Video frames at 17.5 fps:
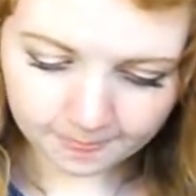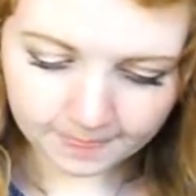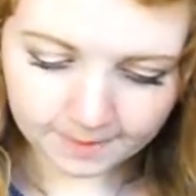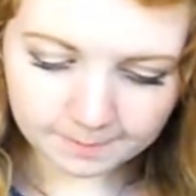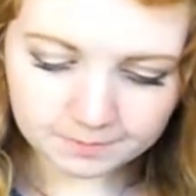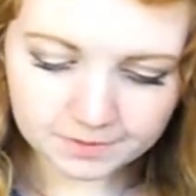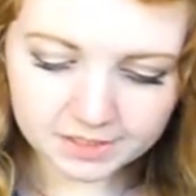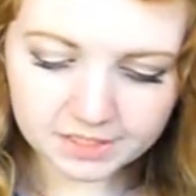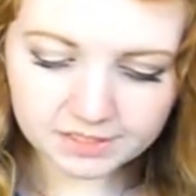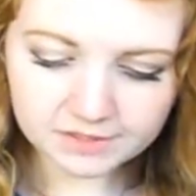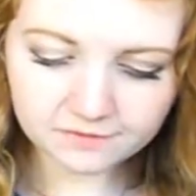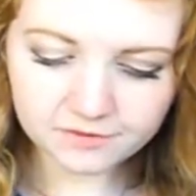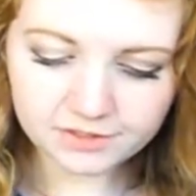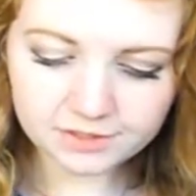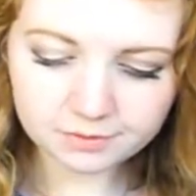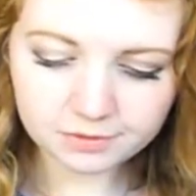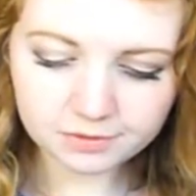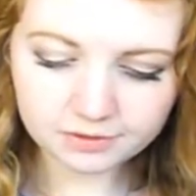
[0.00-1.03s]
because
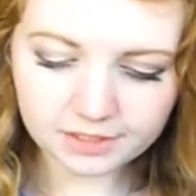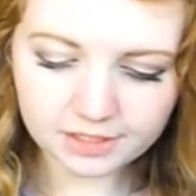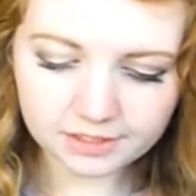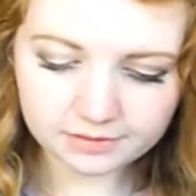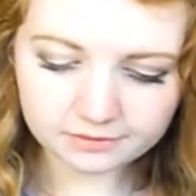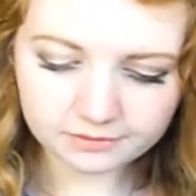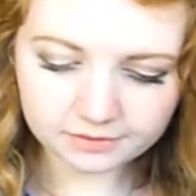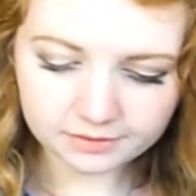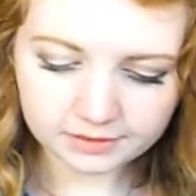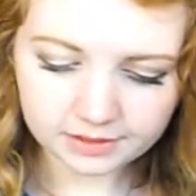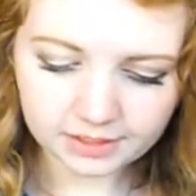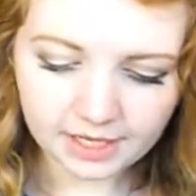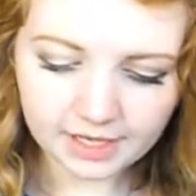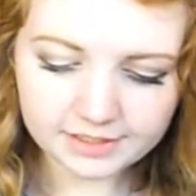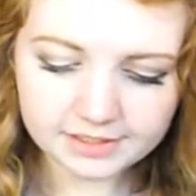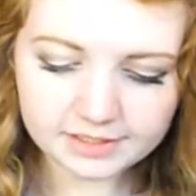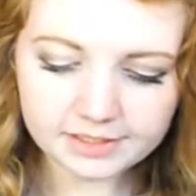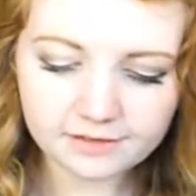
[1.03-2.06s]
visible light
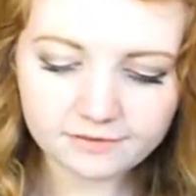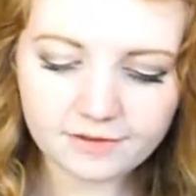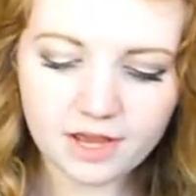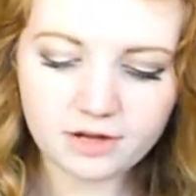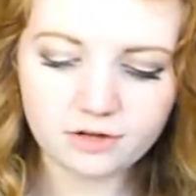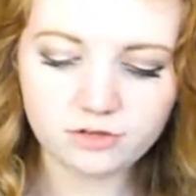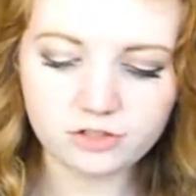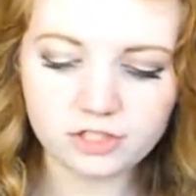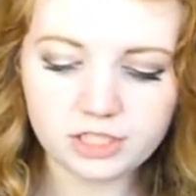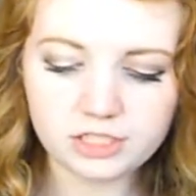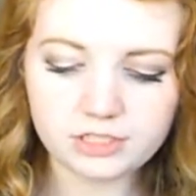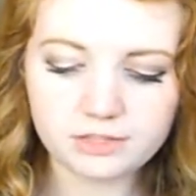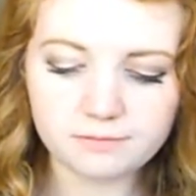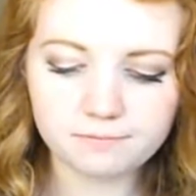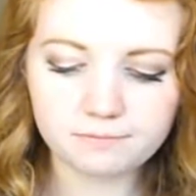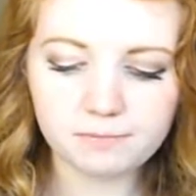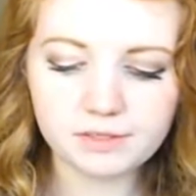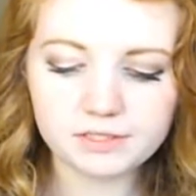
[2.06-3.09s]
has enough energy to
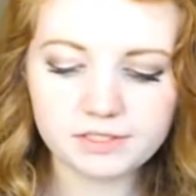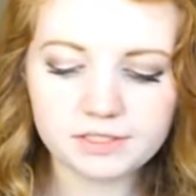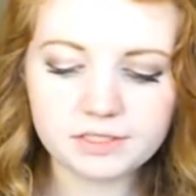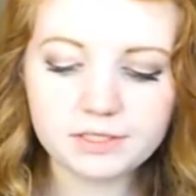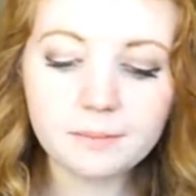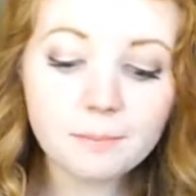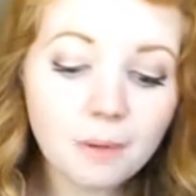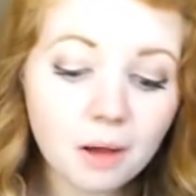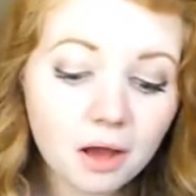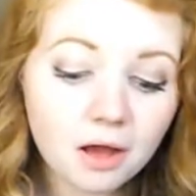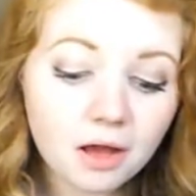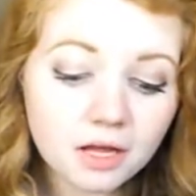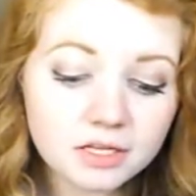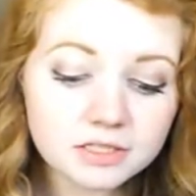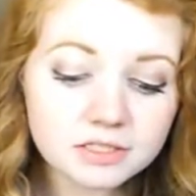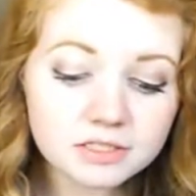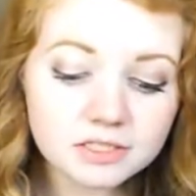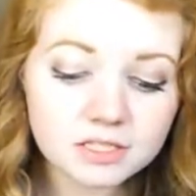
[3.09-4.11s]
bust the
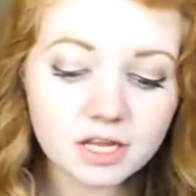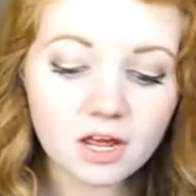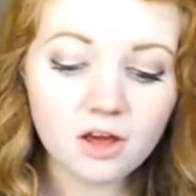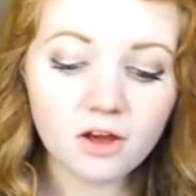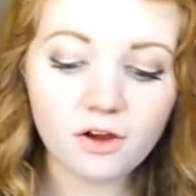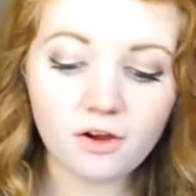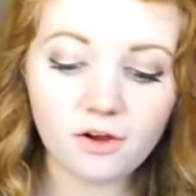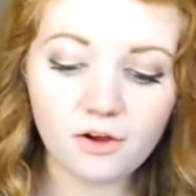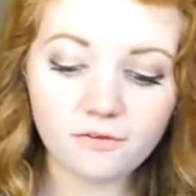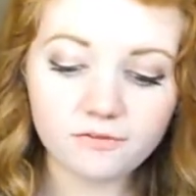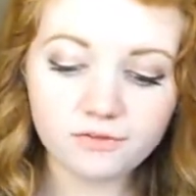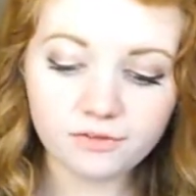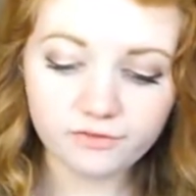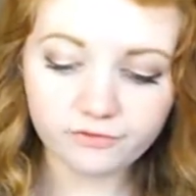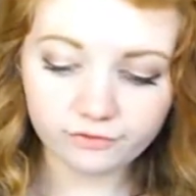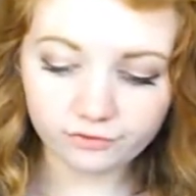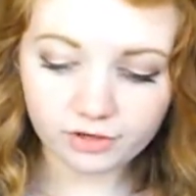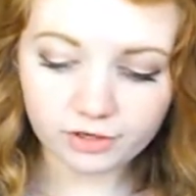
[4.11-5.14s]
bonds of the
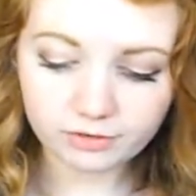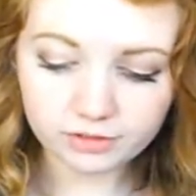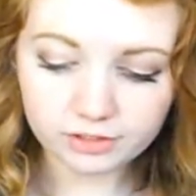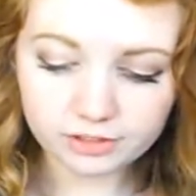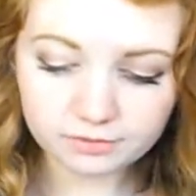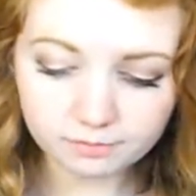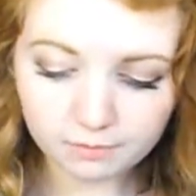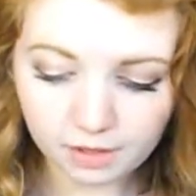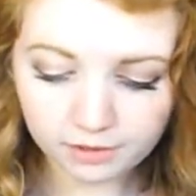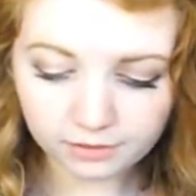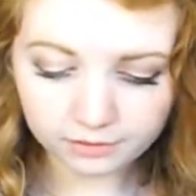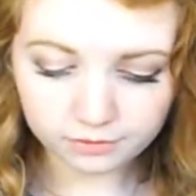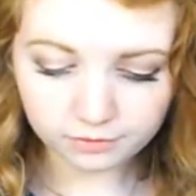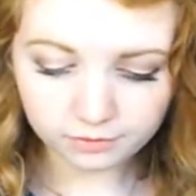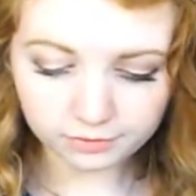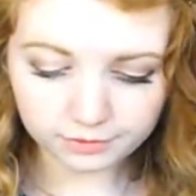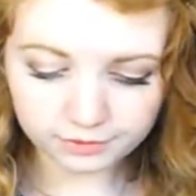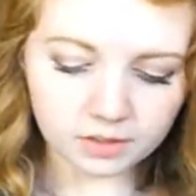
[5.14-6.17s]
fragrance
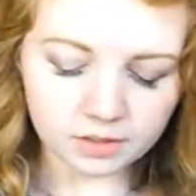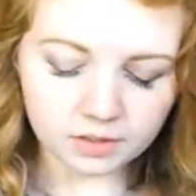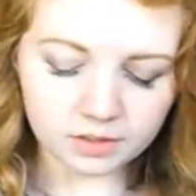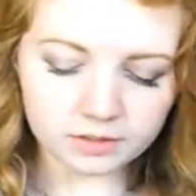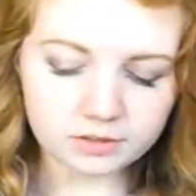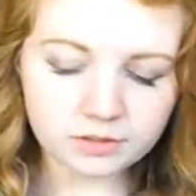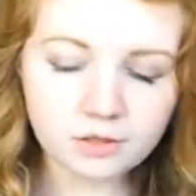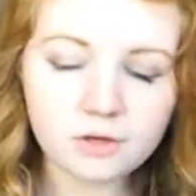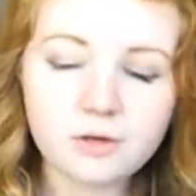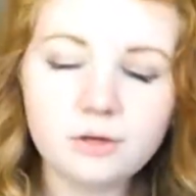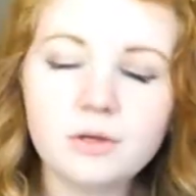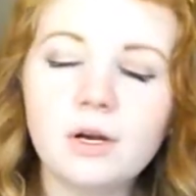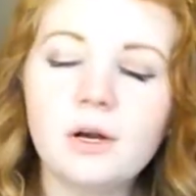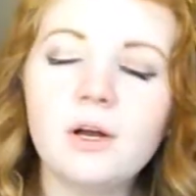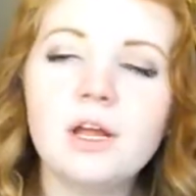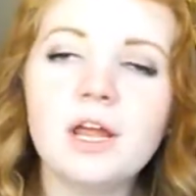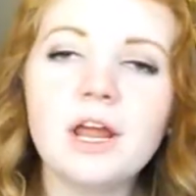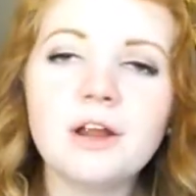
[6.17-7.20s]
molecules. So
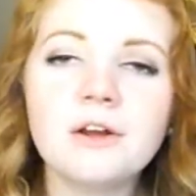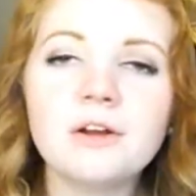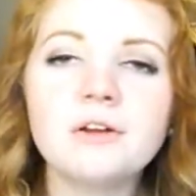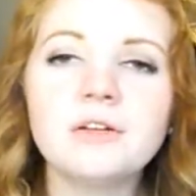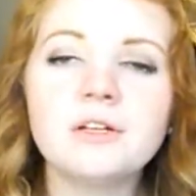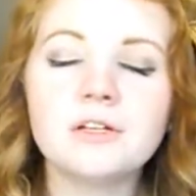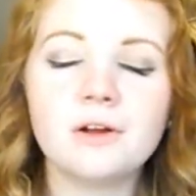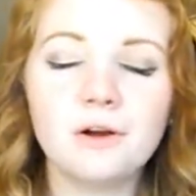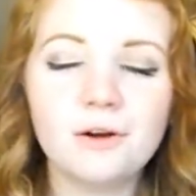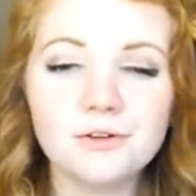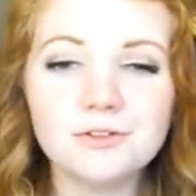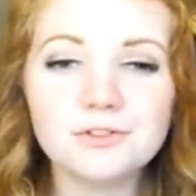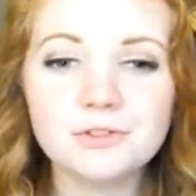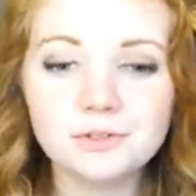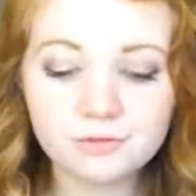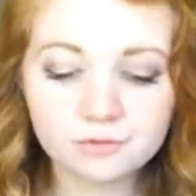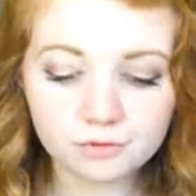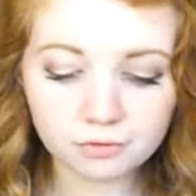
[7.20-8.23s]
air can
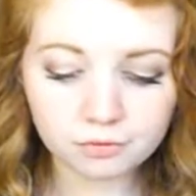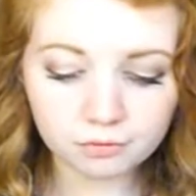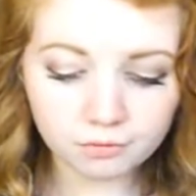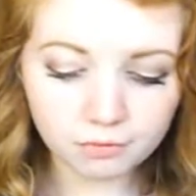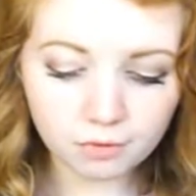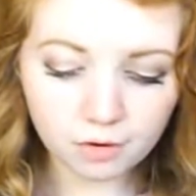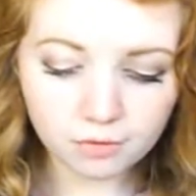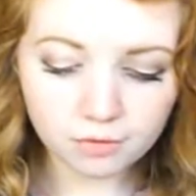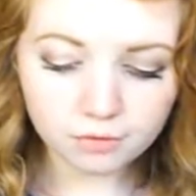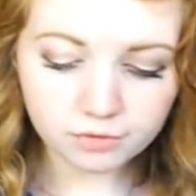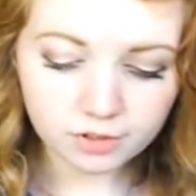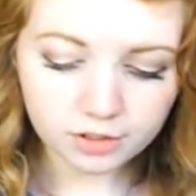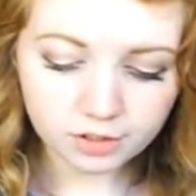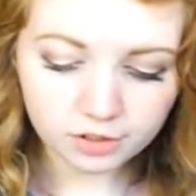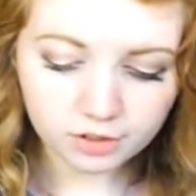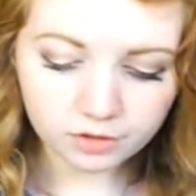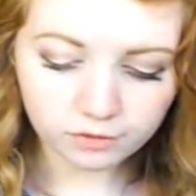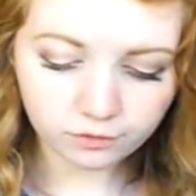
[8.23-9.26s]
also corrode
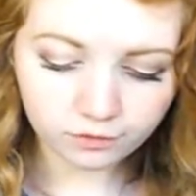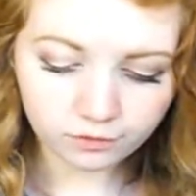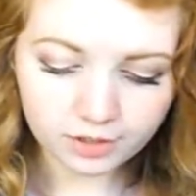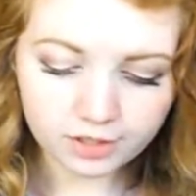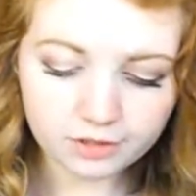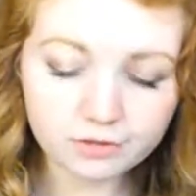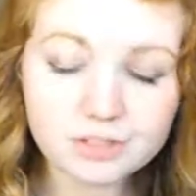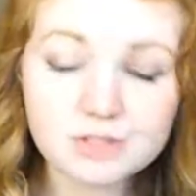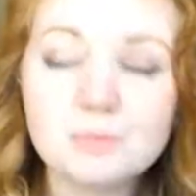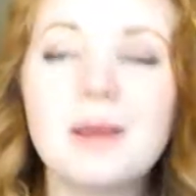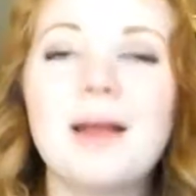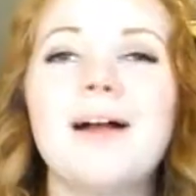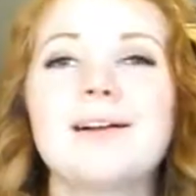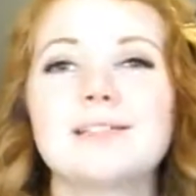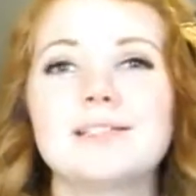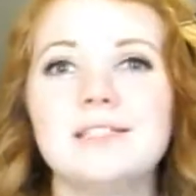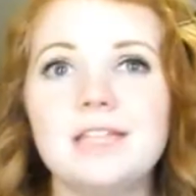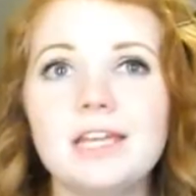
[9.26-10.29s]
your fragrance by
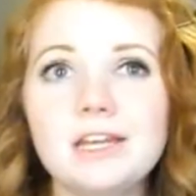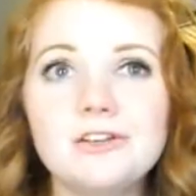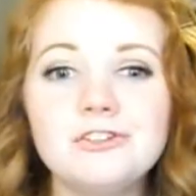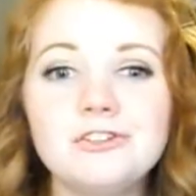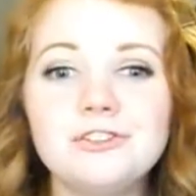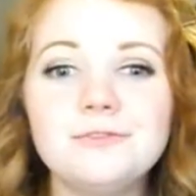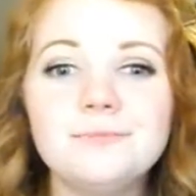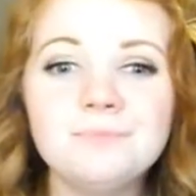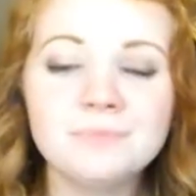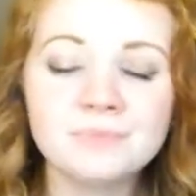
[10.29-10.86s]
oxidation.